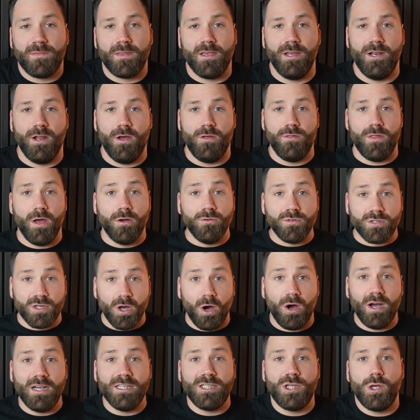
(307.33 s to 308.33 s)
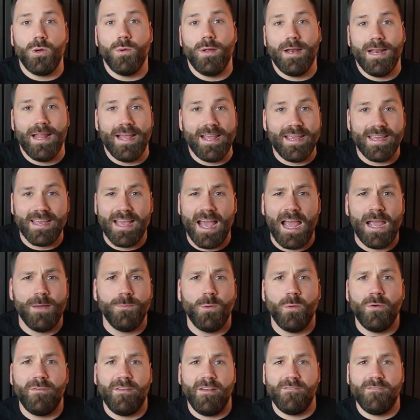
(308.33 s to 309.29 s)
Those guys who are laying cable.